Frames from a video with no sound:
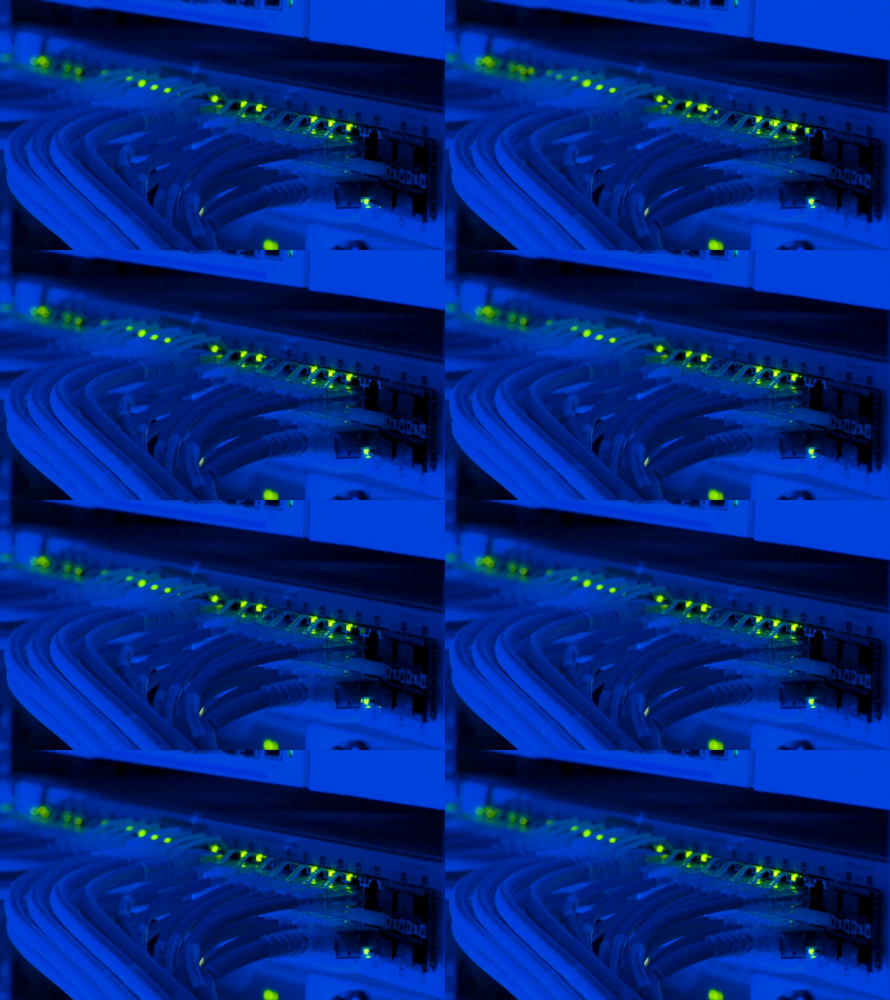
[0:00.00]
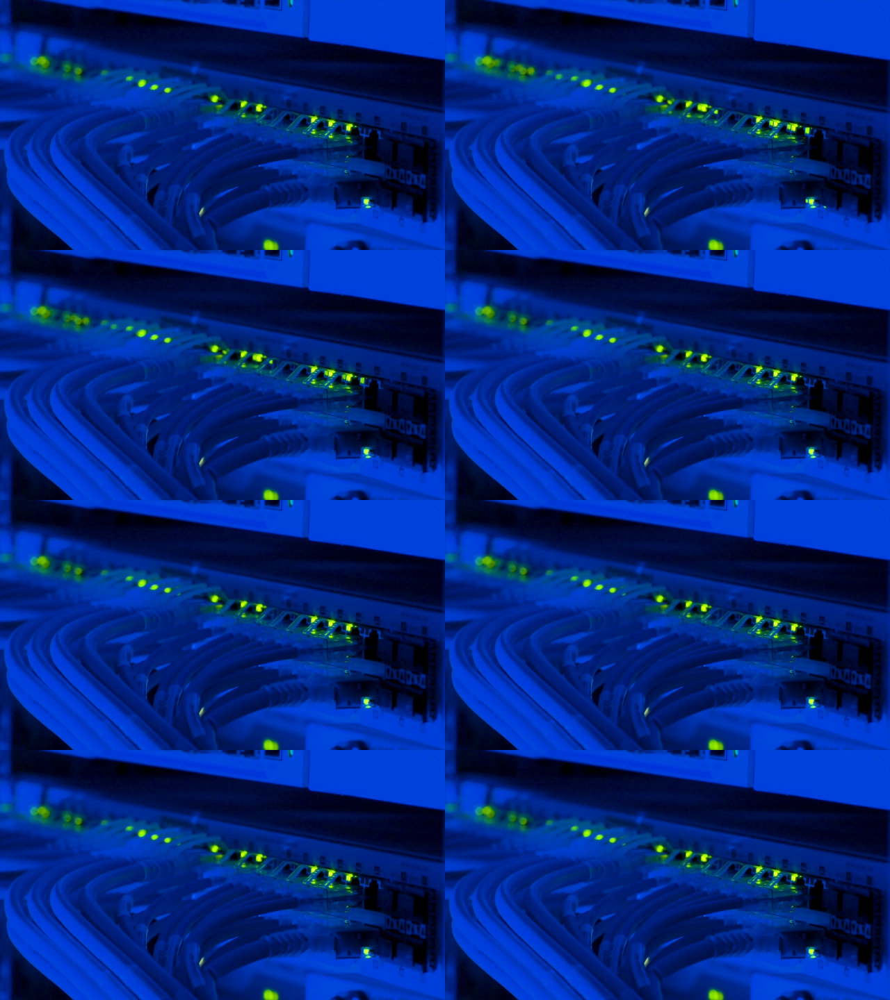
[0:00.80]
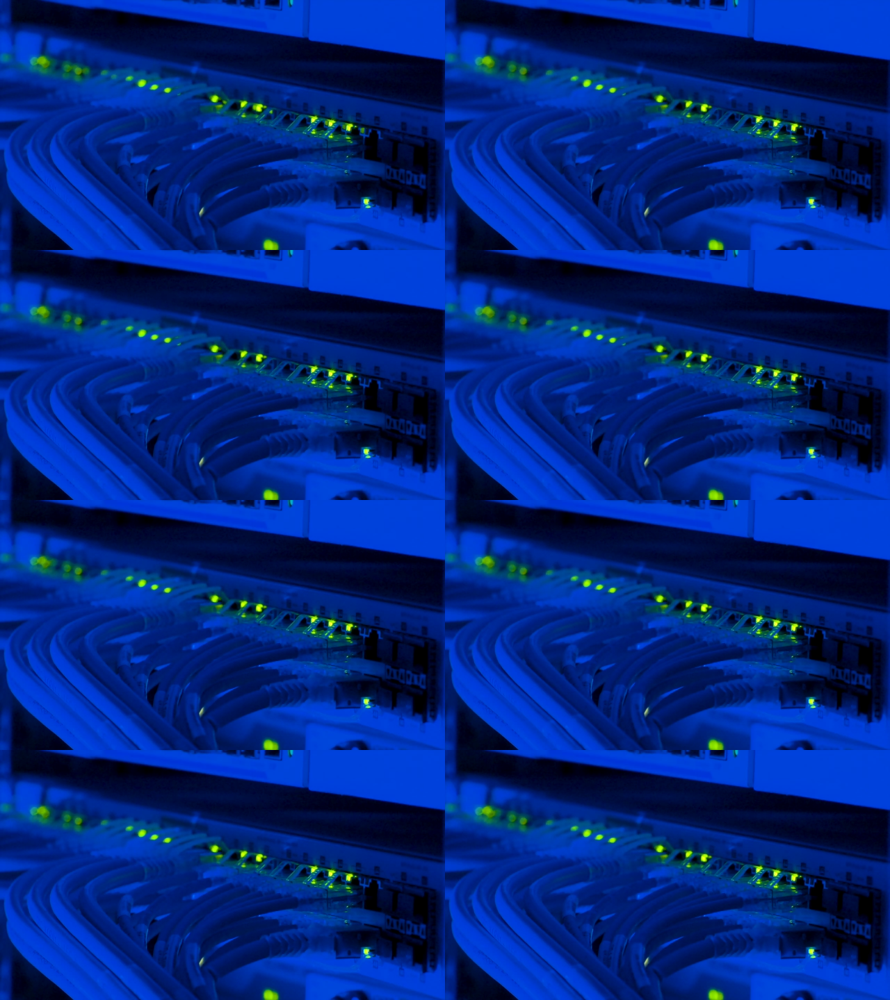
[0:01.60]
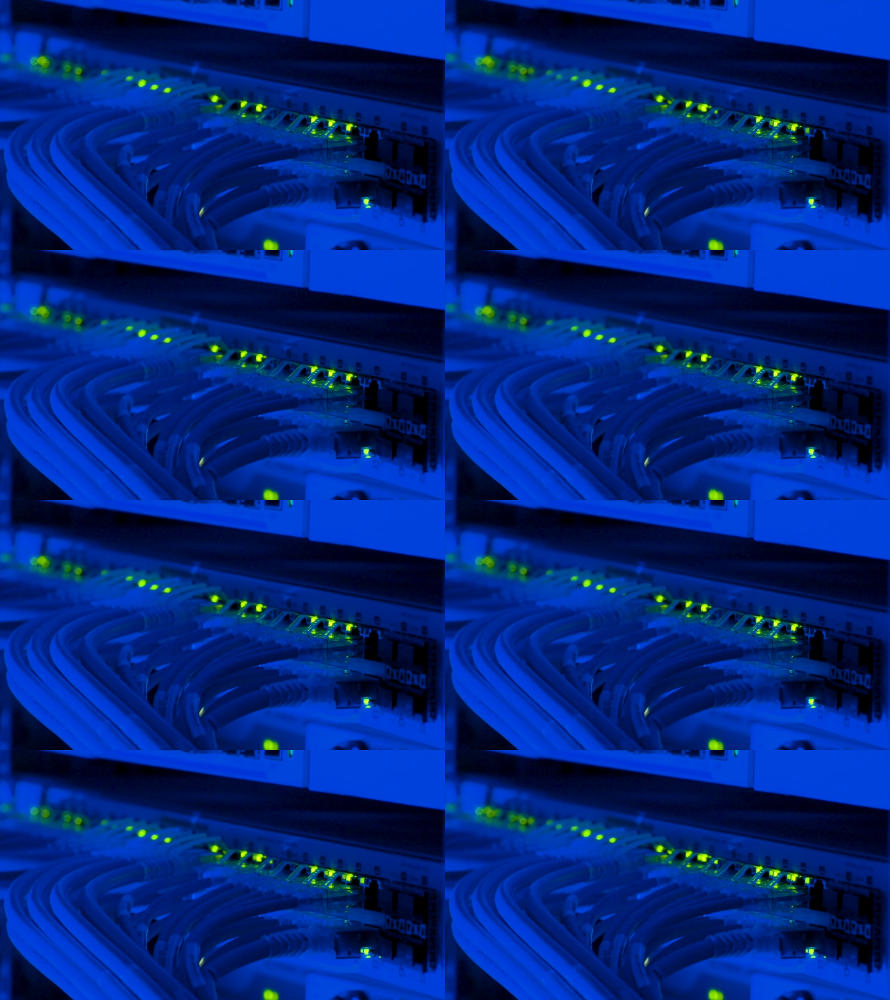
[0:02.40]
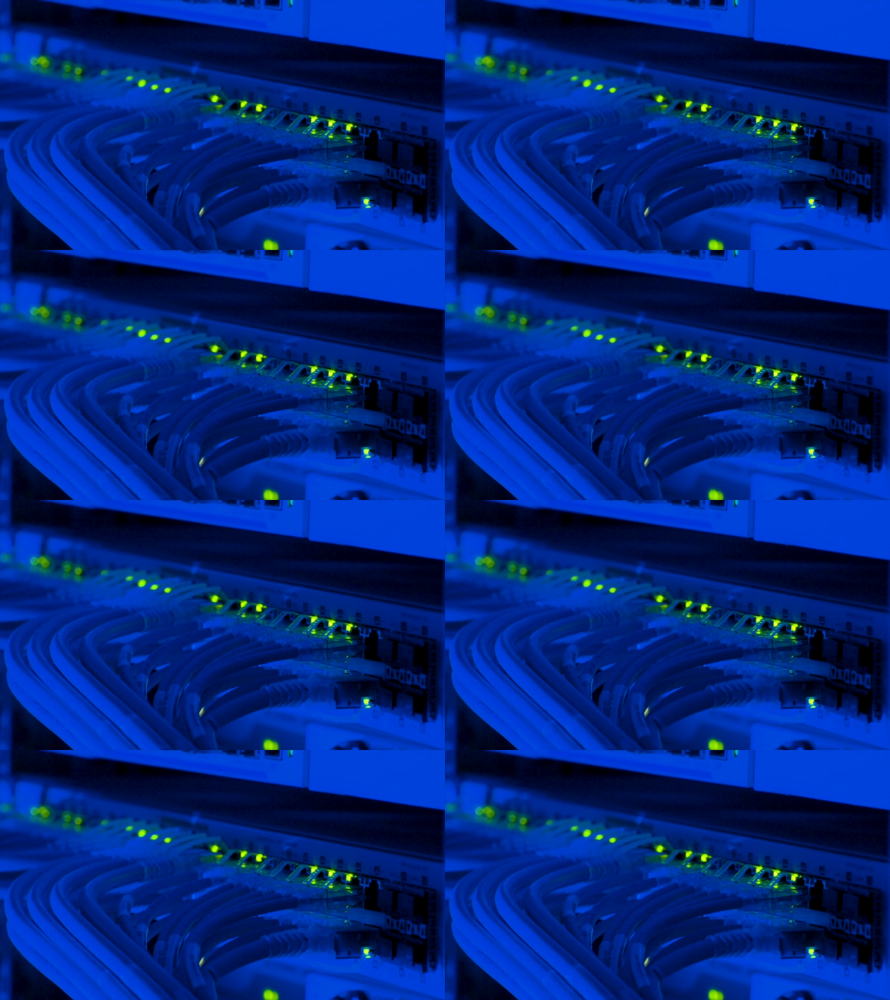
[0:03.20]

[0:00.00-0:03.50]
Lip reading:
[unreadable: no face in view]